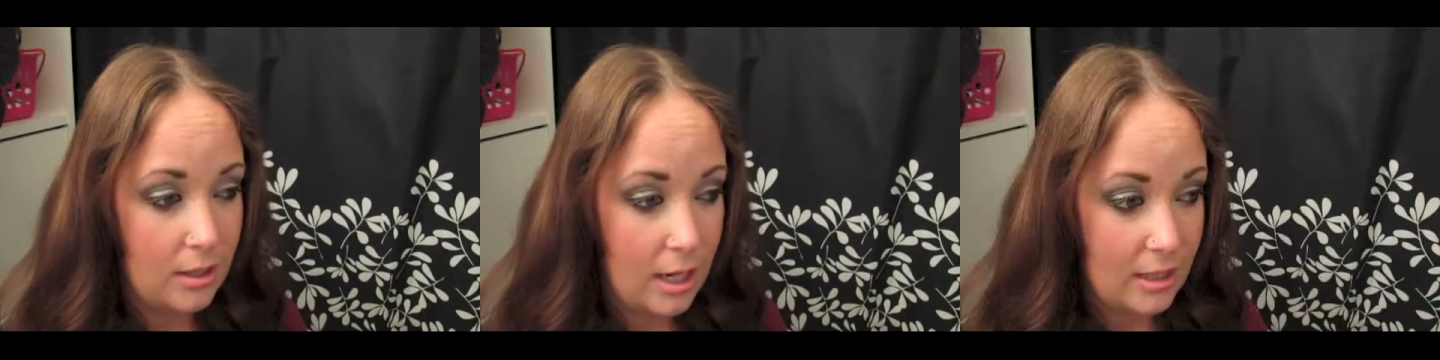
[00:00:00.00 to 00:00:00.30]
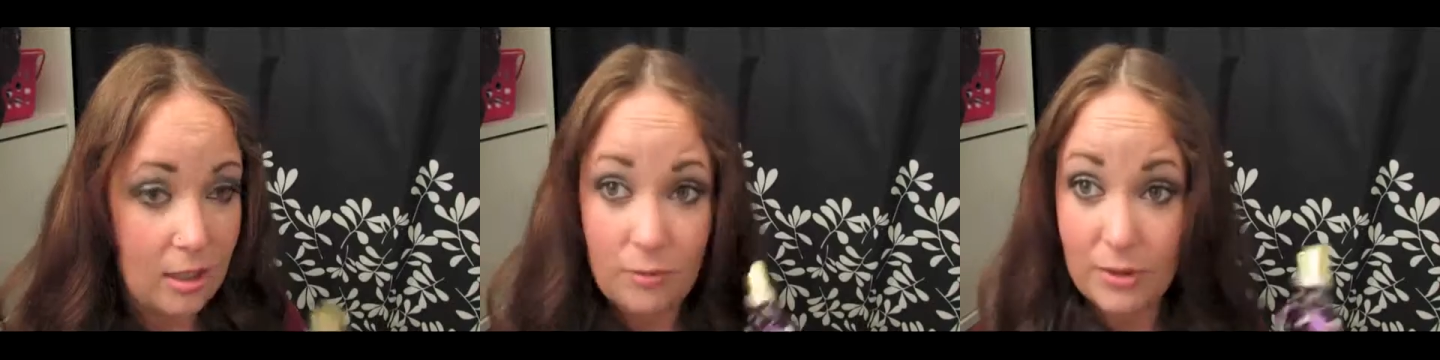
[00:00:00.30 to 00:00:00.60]
I
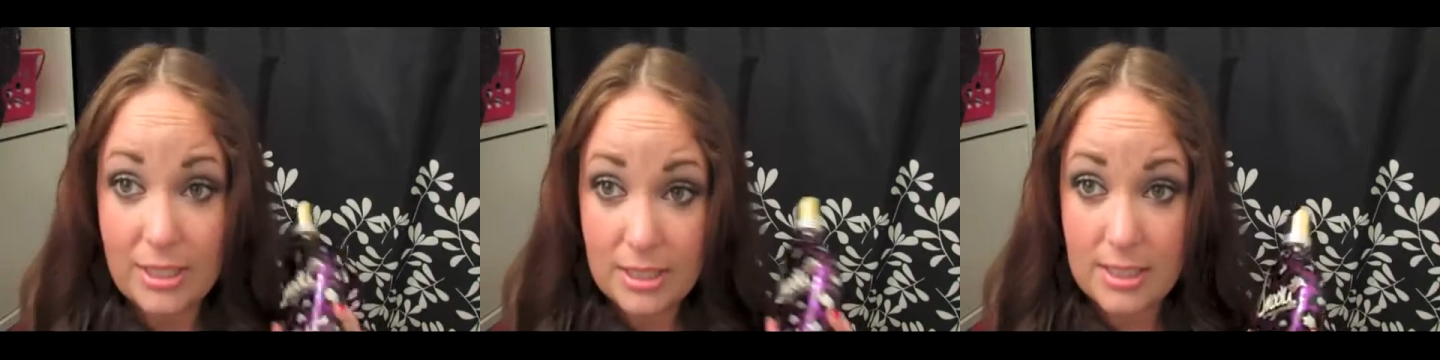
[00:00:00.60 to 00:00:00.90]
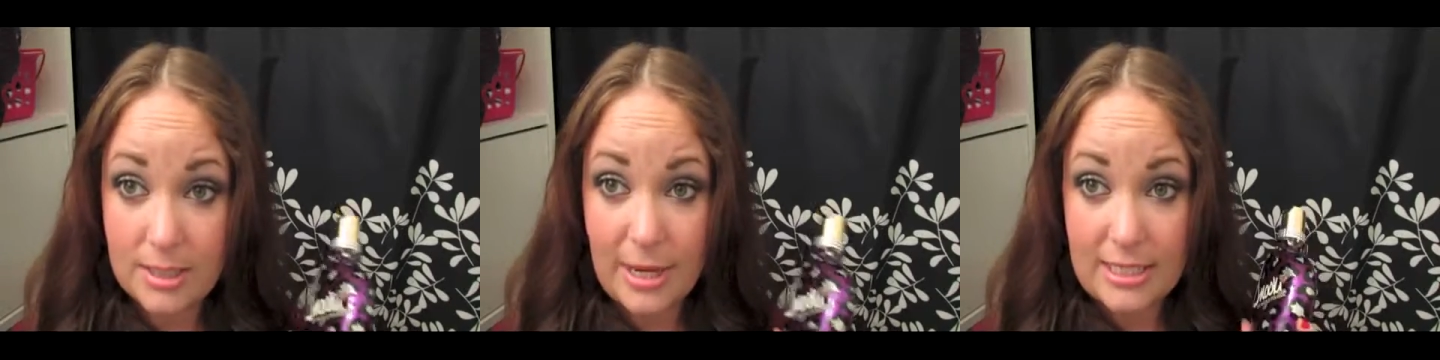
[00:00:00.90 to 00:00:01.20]
love what it
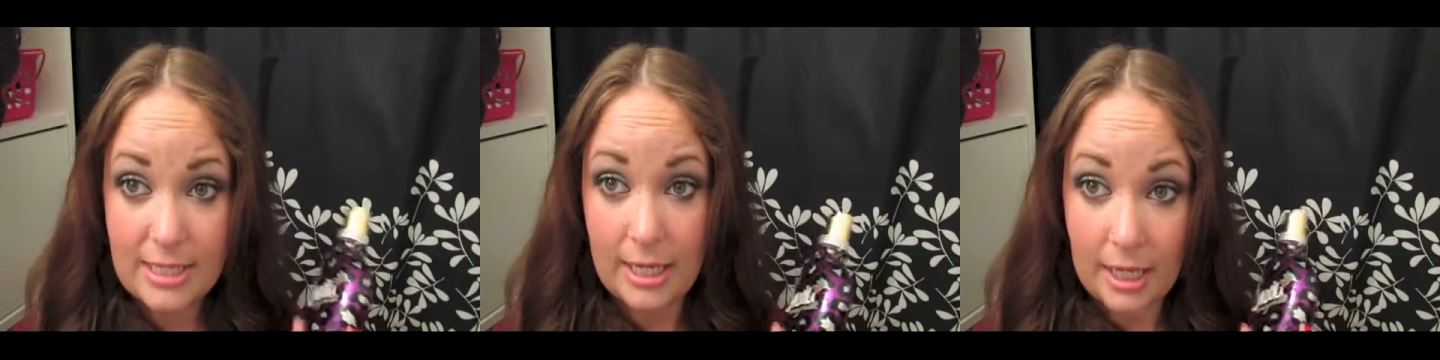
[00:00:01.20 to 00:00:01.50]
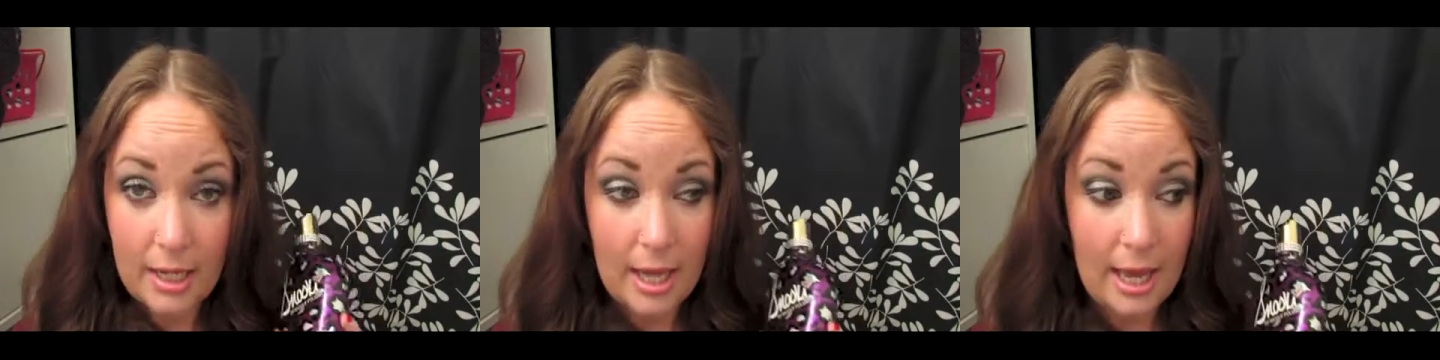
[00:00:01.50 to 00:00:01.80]
does to my skin.
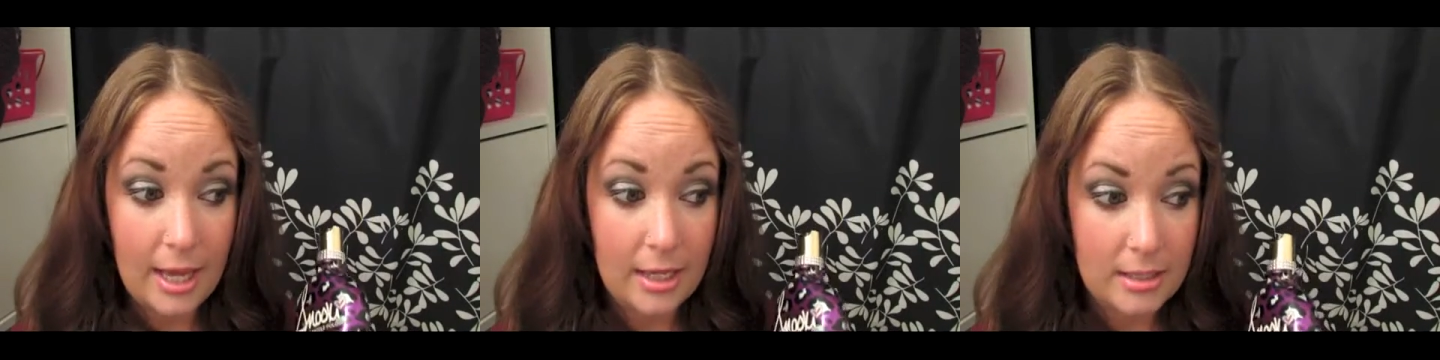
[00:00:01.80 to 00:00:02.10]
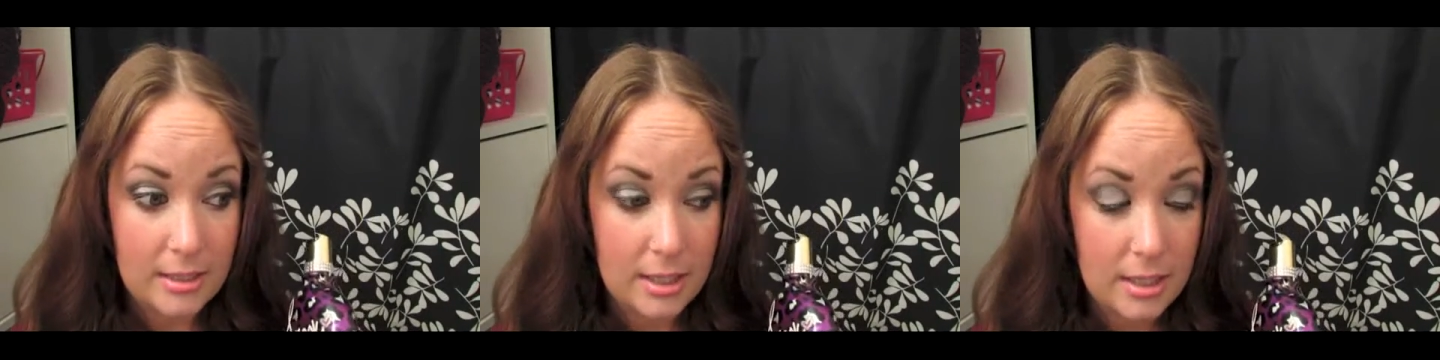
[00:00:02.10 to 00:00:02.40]

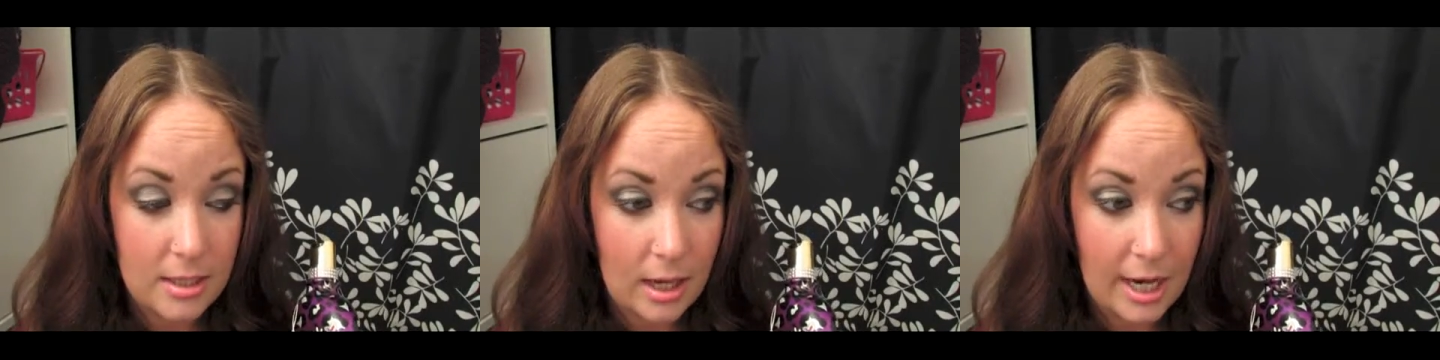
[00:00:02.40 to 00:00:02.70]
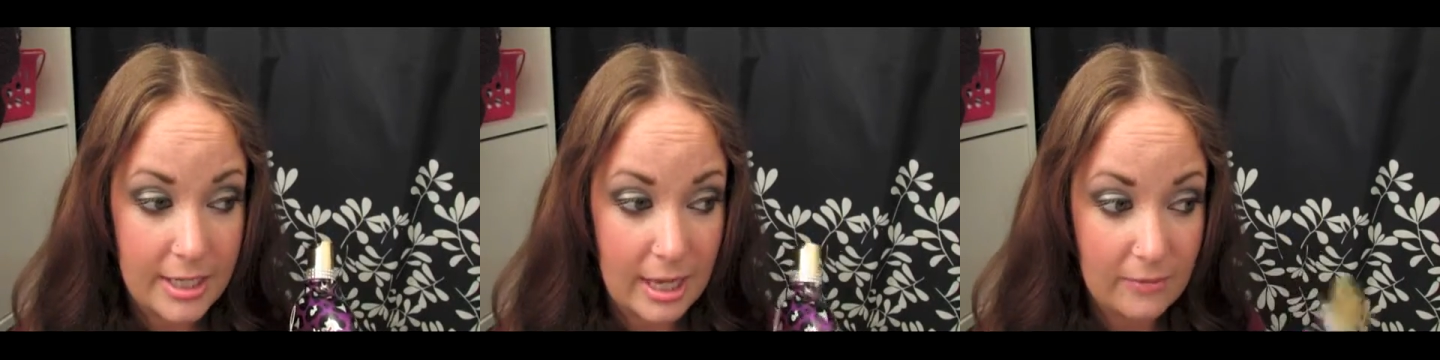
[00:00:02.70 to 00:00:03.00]
And
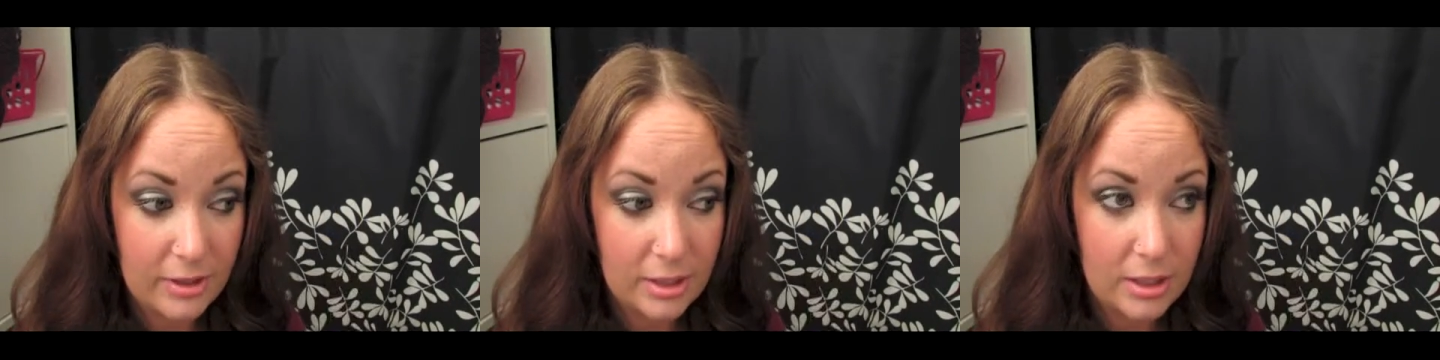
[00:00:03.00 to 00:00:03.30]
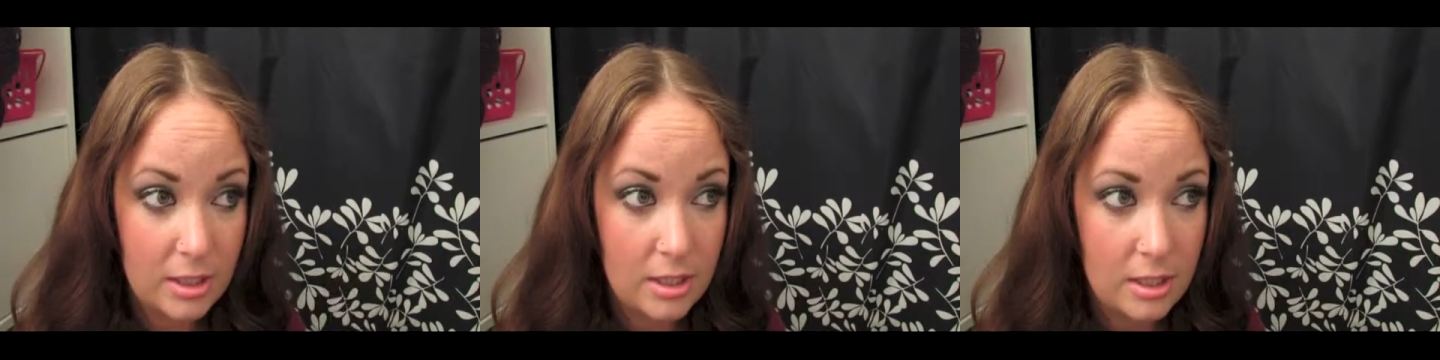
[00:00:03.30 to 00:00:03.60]
I never